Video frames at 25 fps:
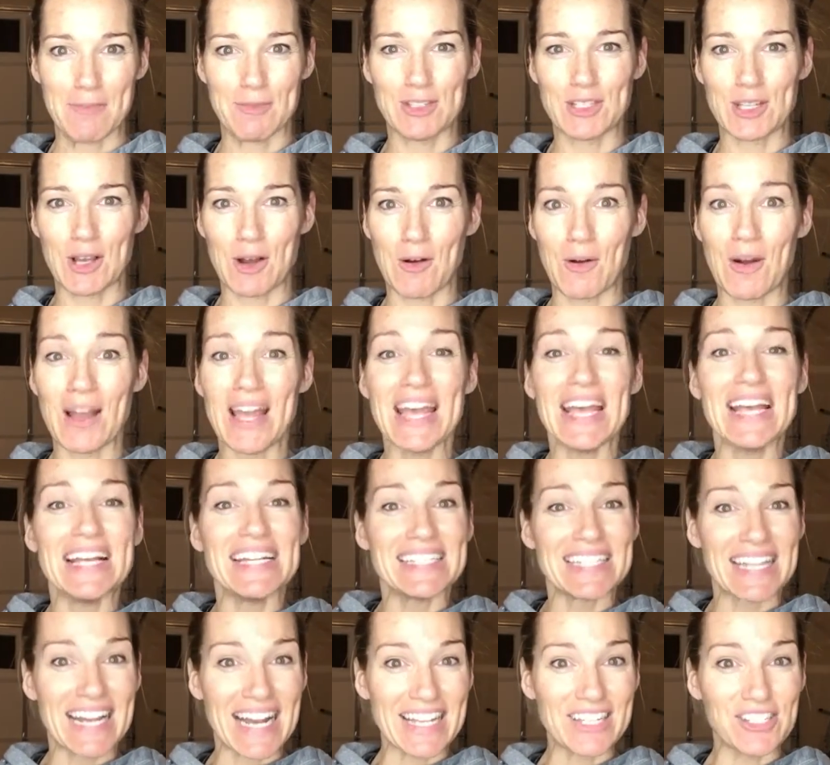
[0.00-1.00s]
So
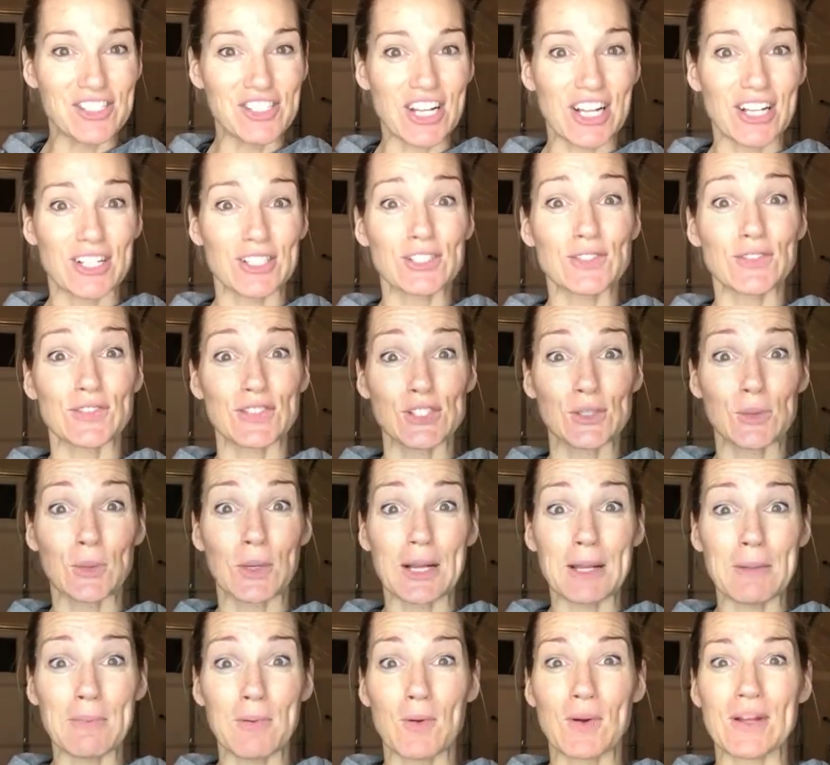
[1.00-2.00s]
today's challenge for
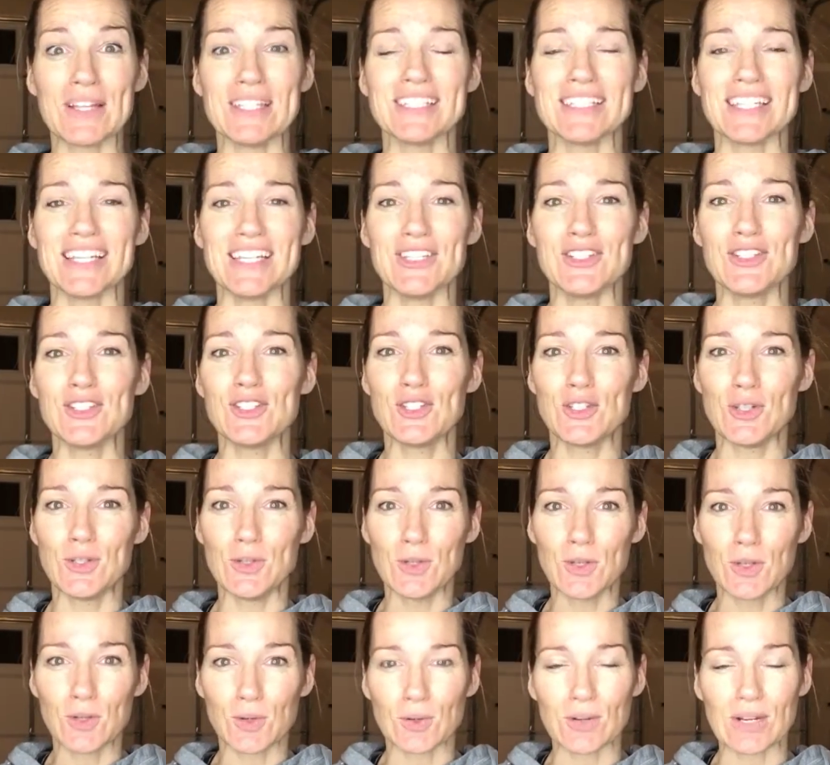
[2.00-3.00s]
20 points is to
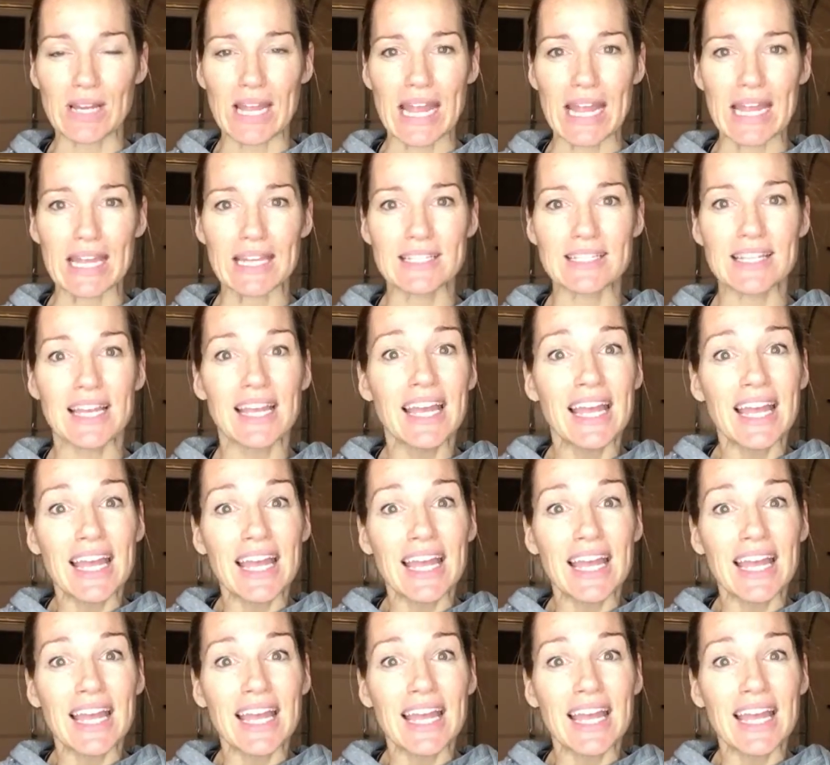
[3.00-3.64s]
create